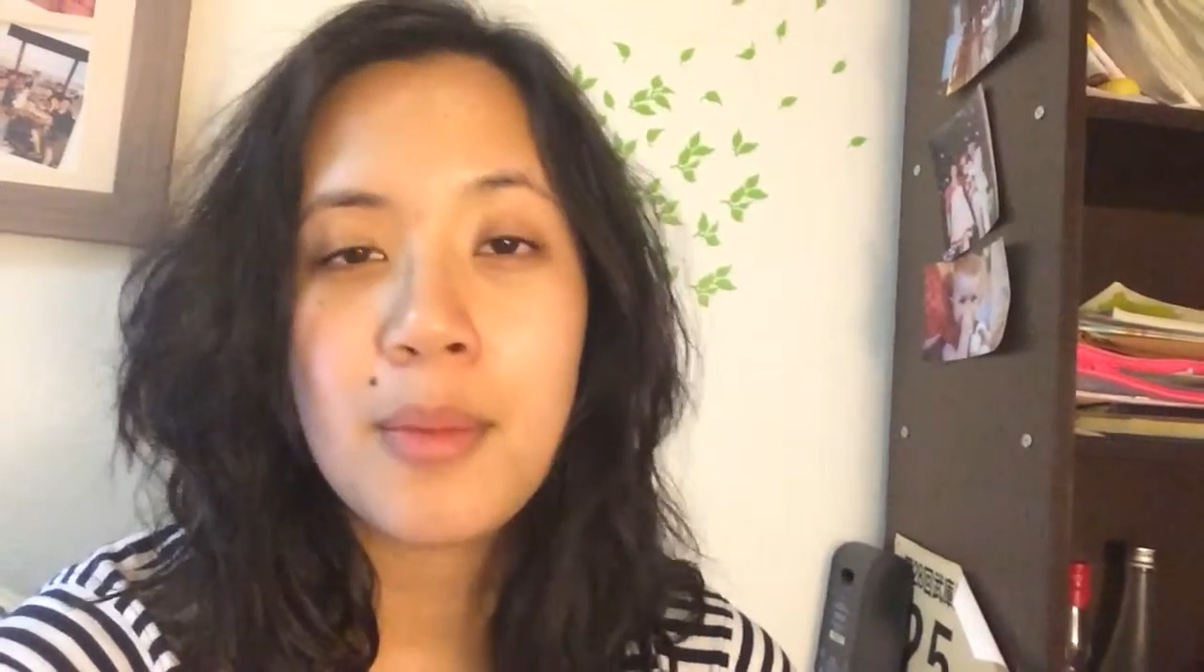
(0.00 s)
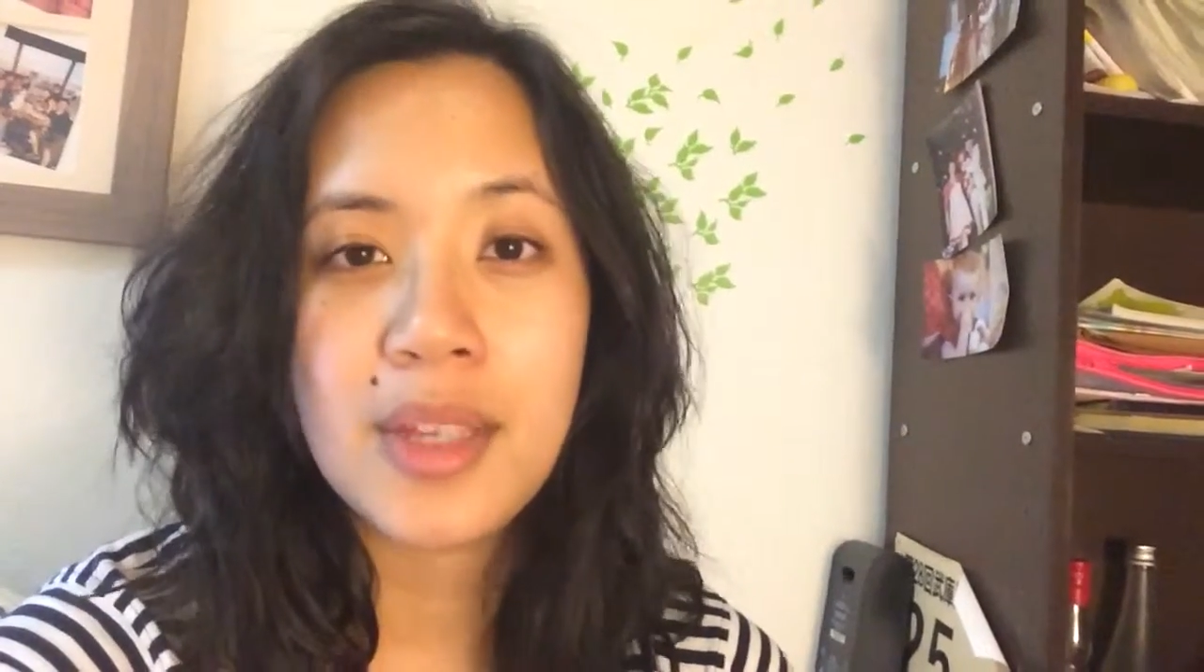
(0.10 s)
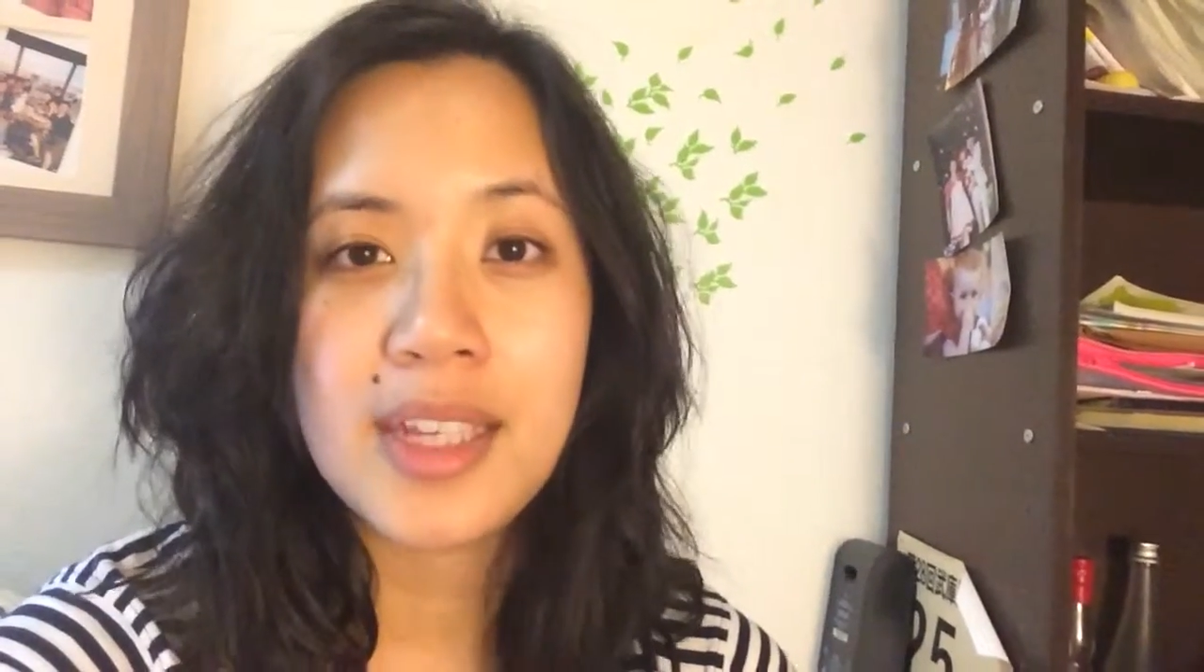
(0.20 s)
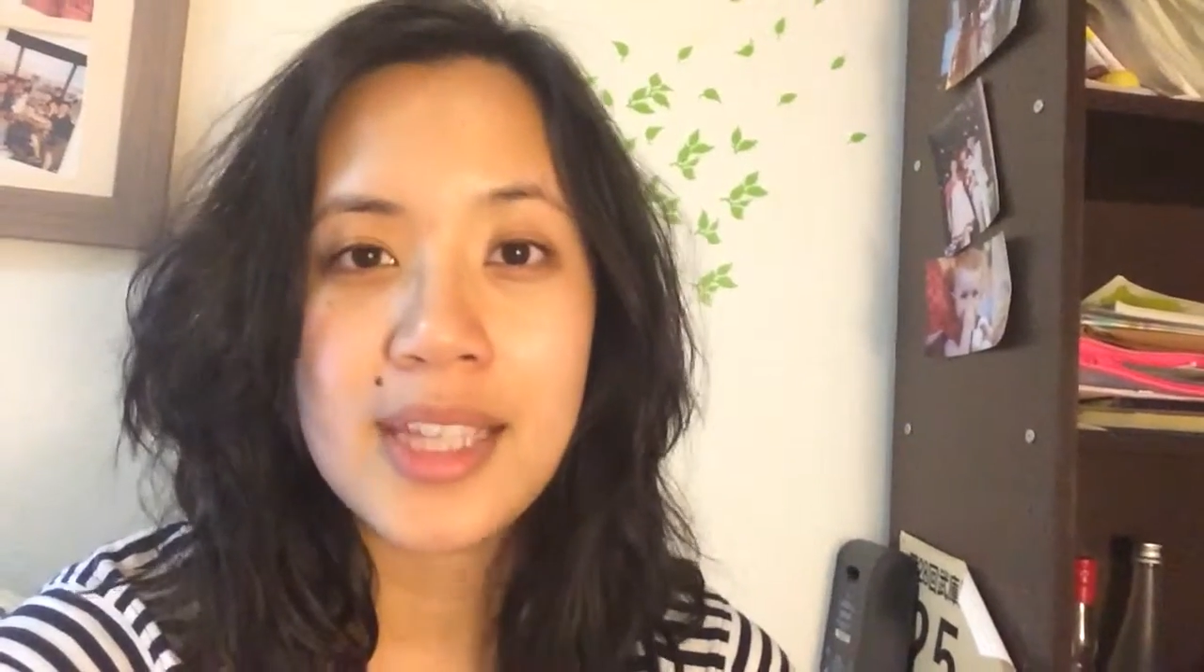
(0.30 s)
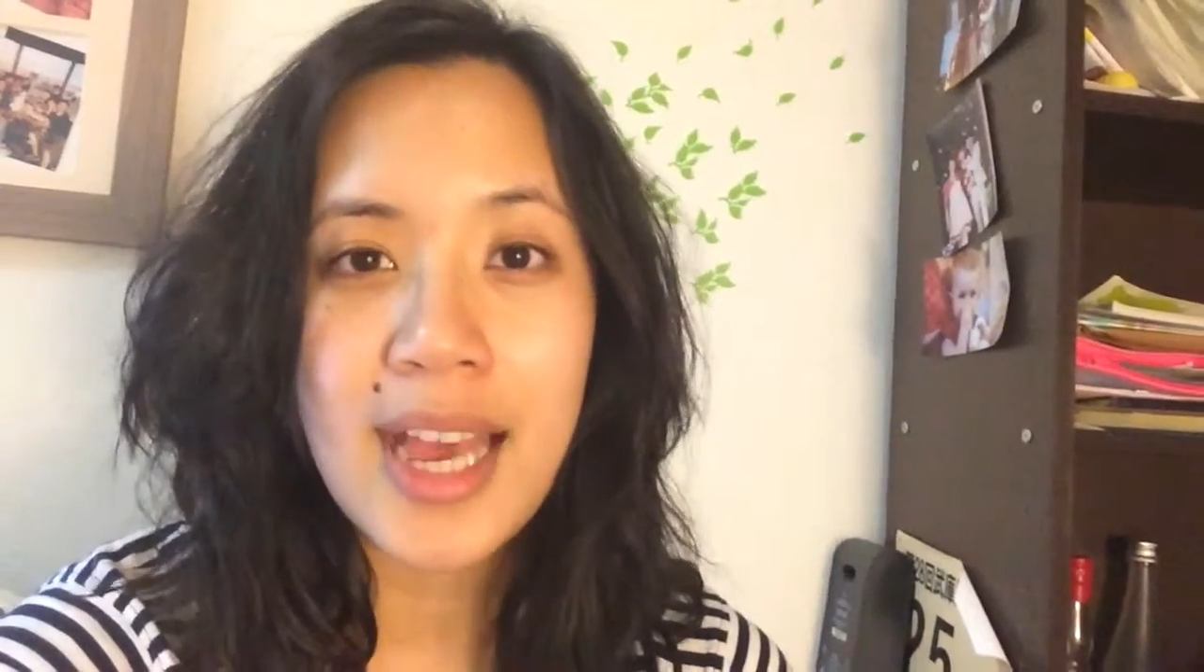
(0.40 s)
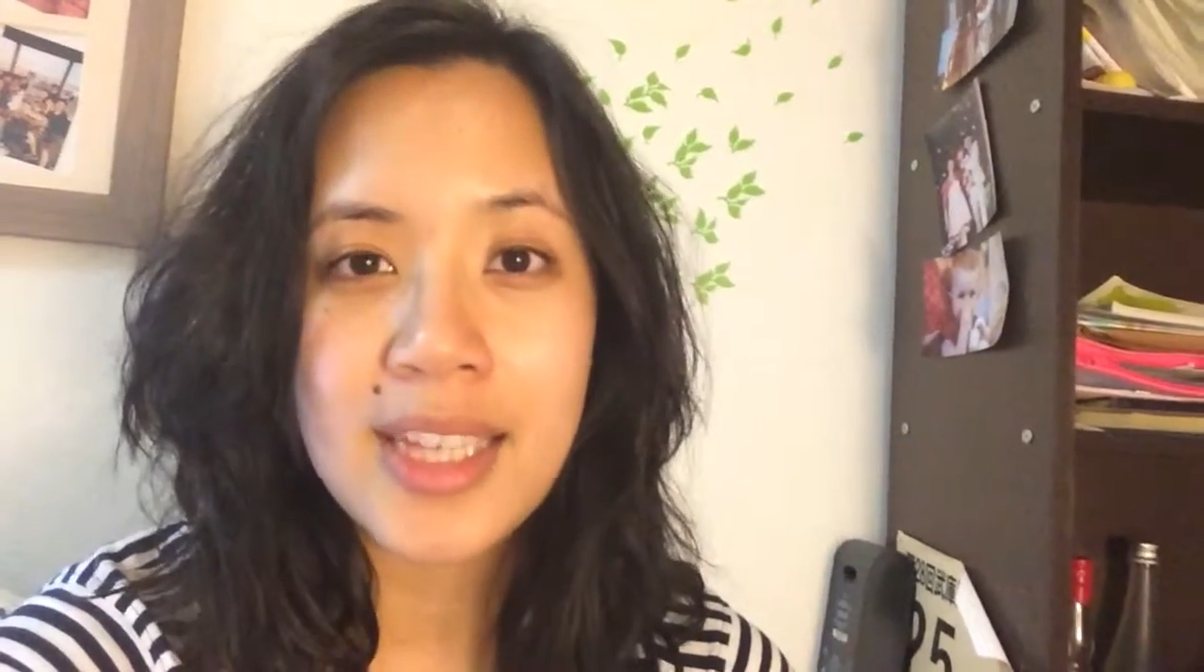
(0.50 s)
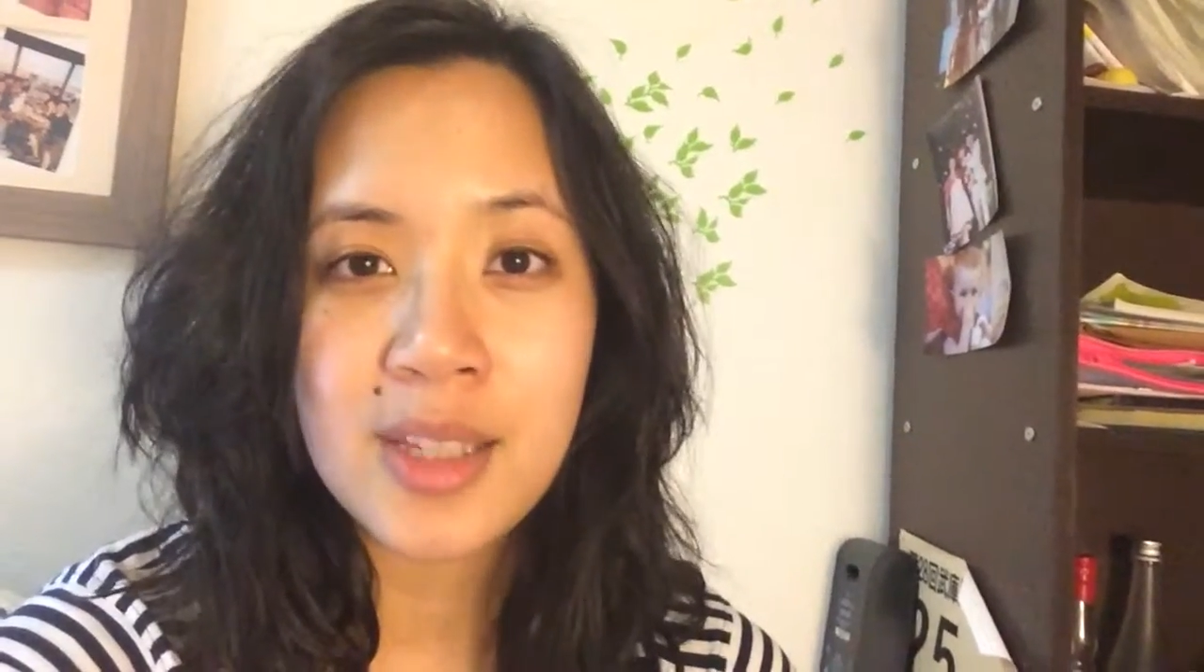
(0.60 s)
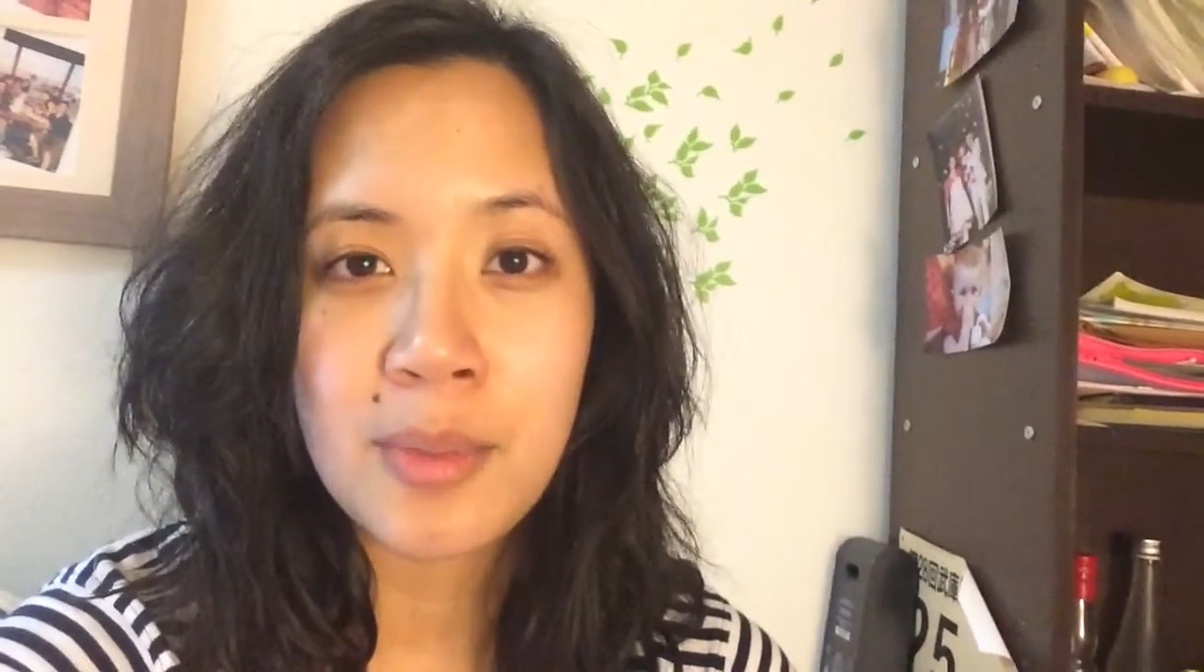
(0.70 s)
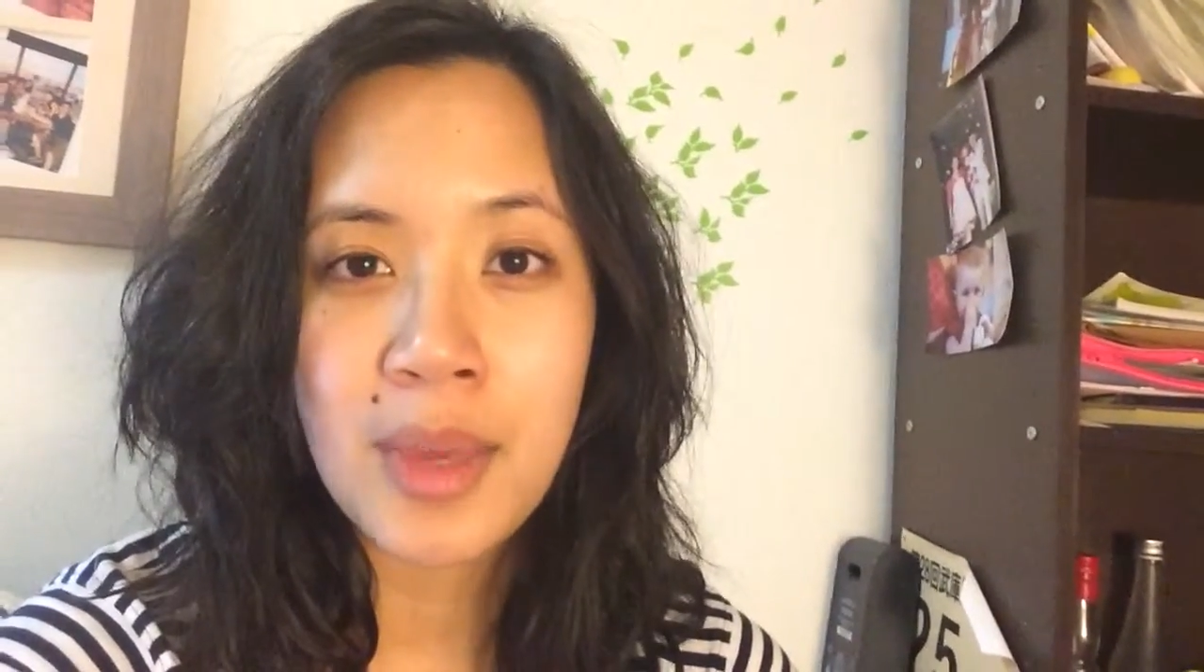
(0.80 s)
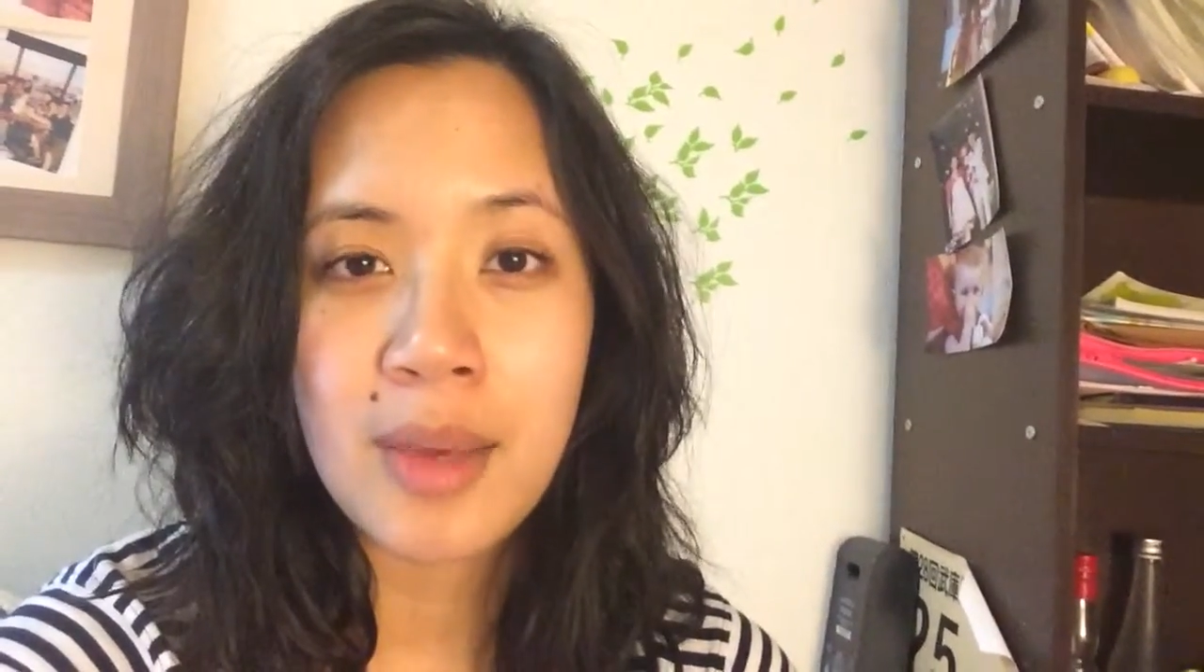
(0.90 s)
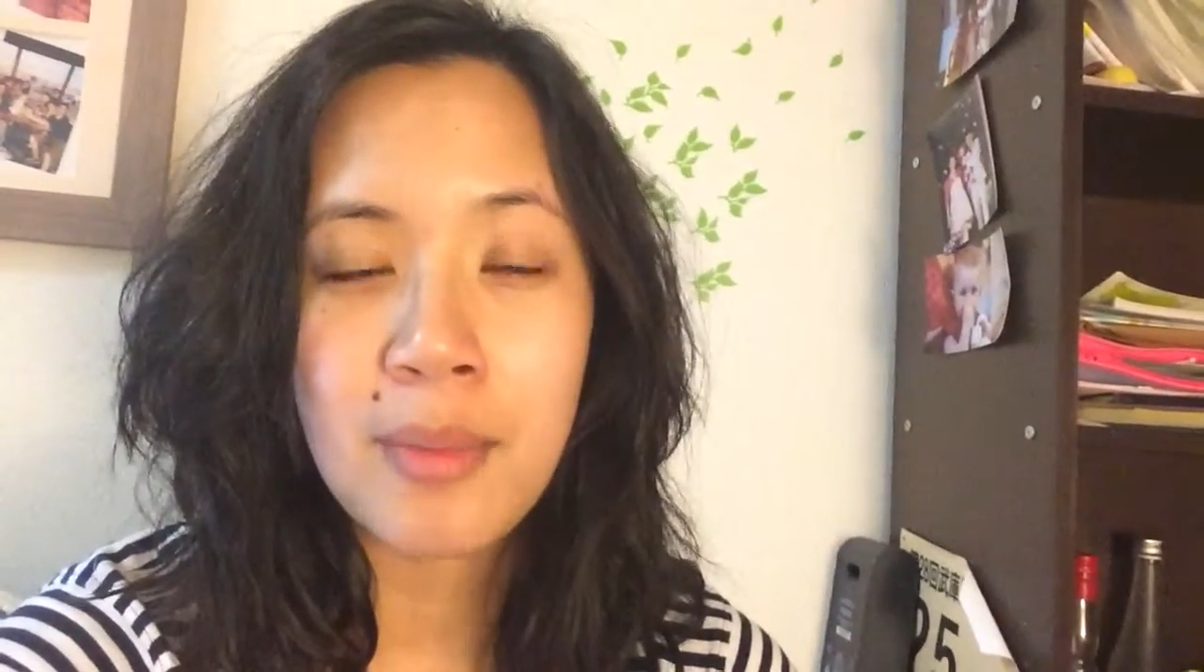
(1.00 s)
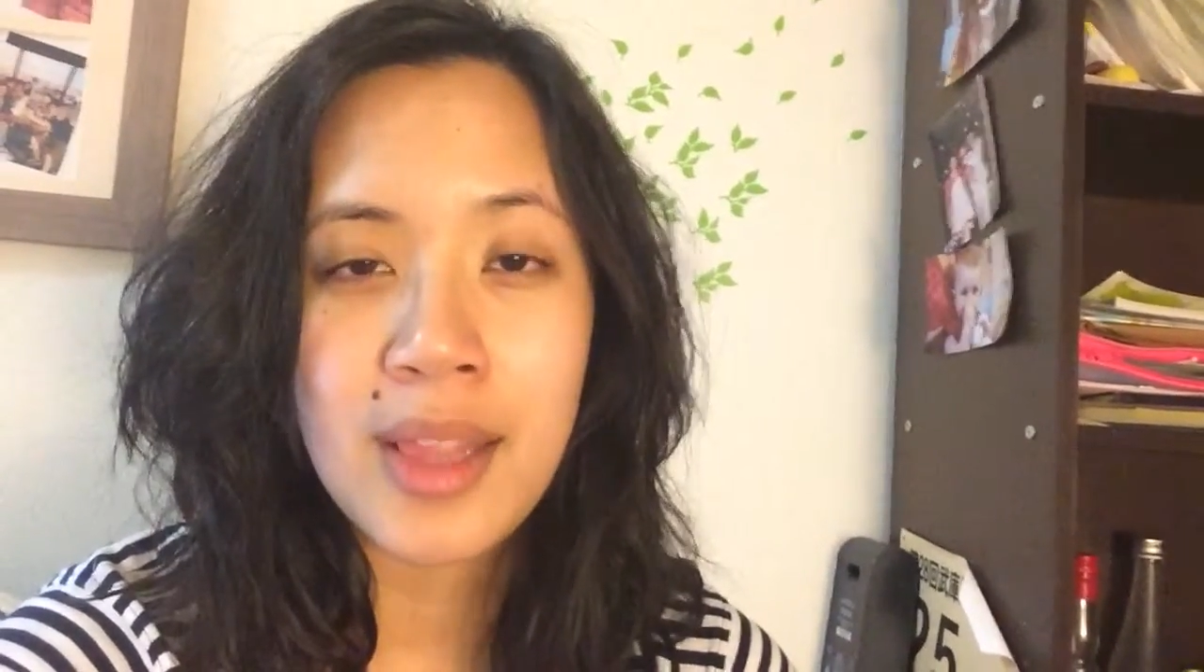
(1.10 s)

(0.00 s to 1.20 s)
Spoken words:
please ask me.